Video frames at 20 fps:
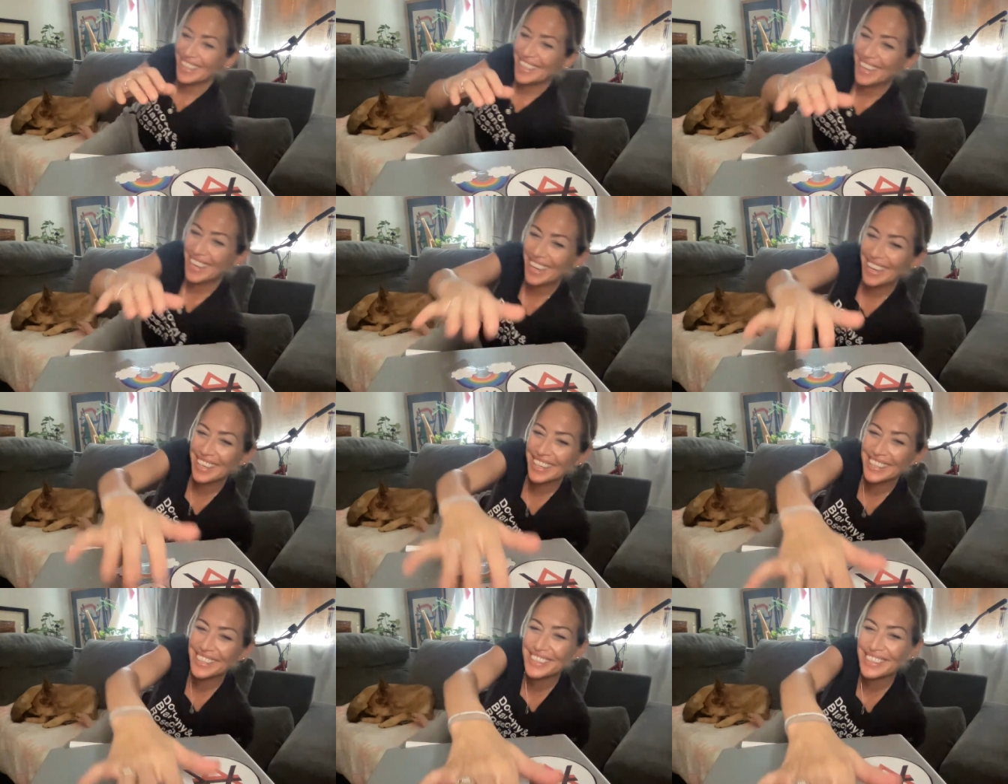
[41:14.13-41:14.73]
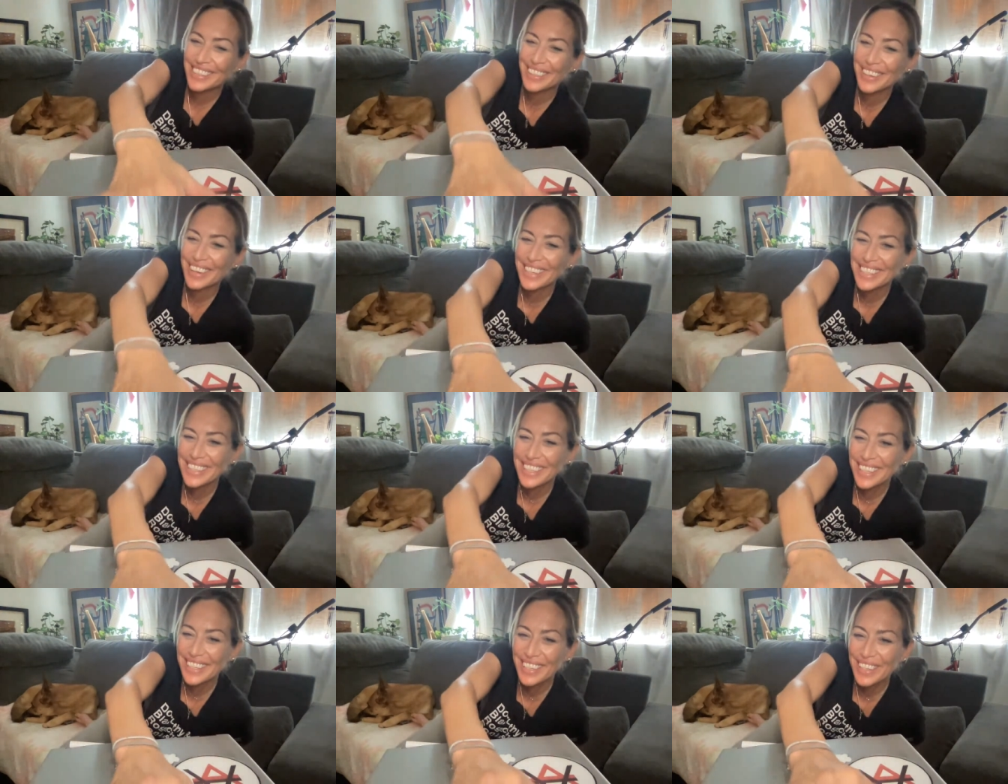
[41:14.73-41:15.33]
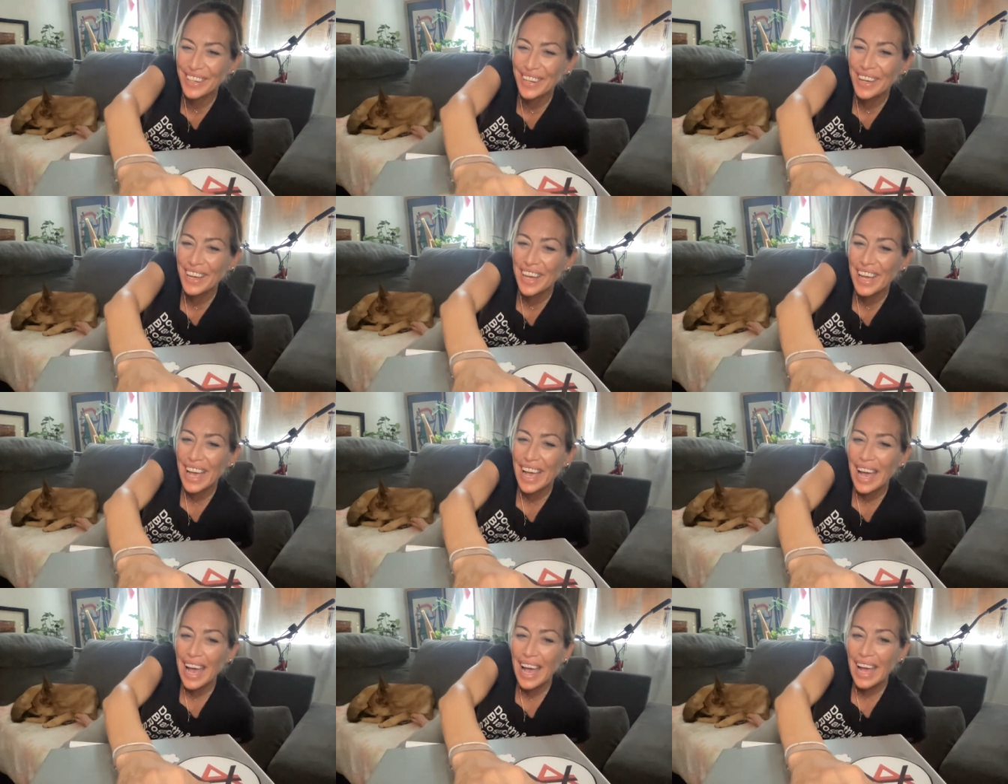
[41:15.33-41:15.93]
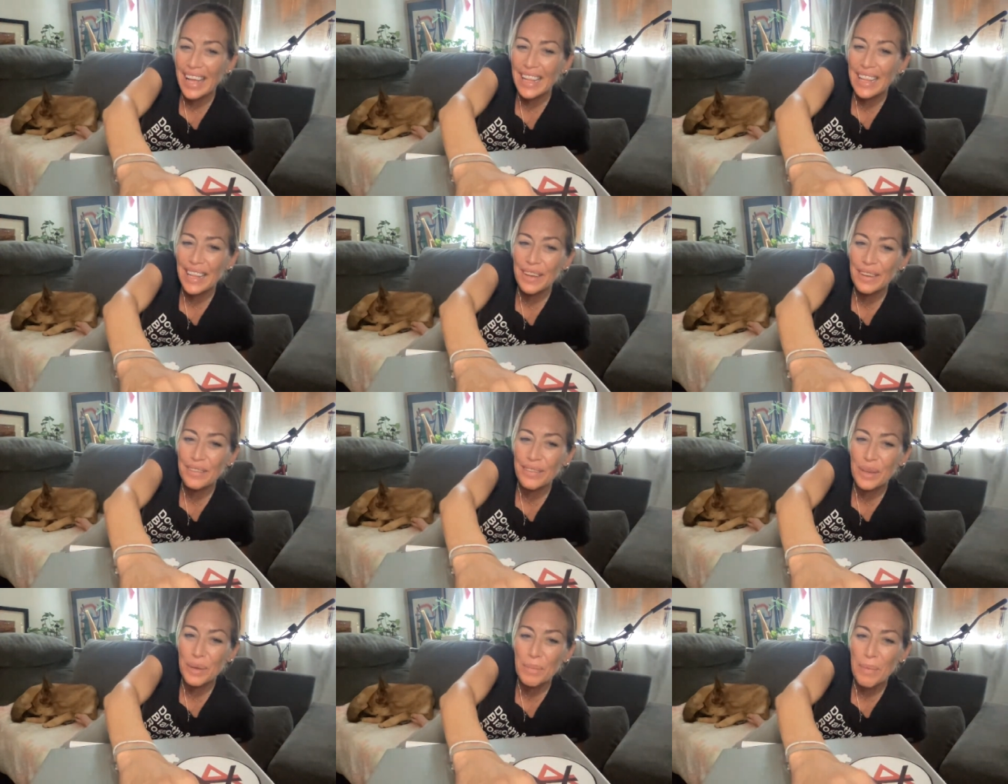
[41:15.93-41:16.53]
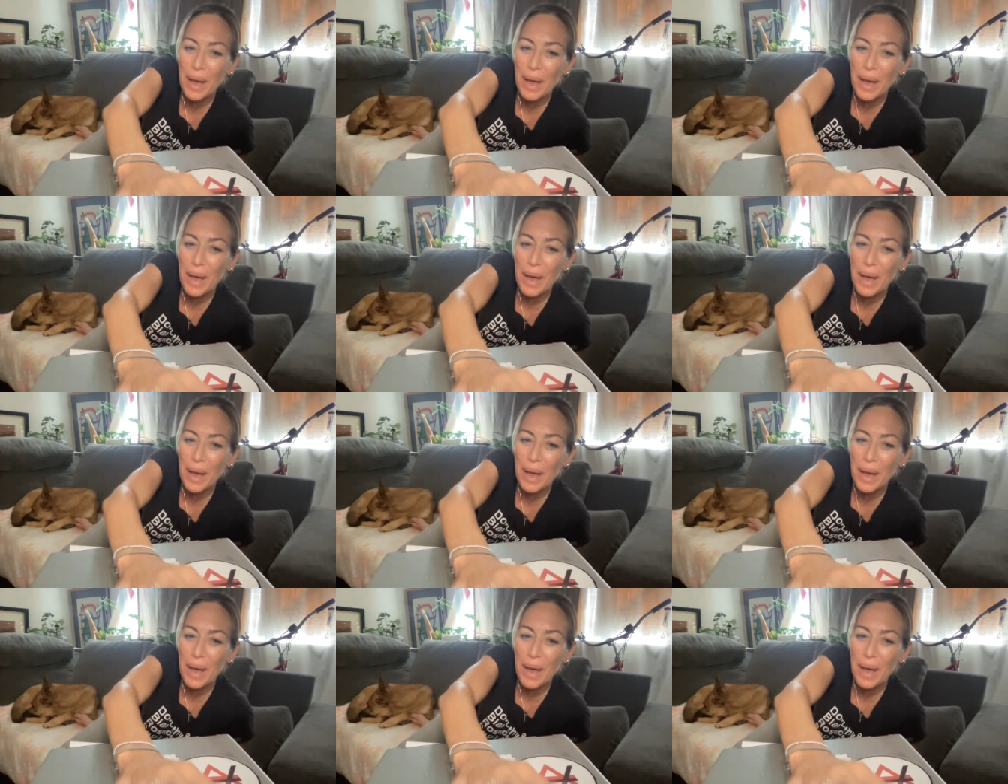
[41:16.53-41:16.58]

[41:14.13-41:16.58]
Okay, see you guys later. I love you.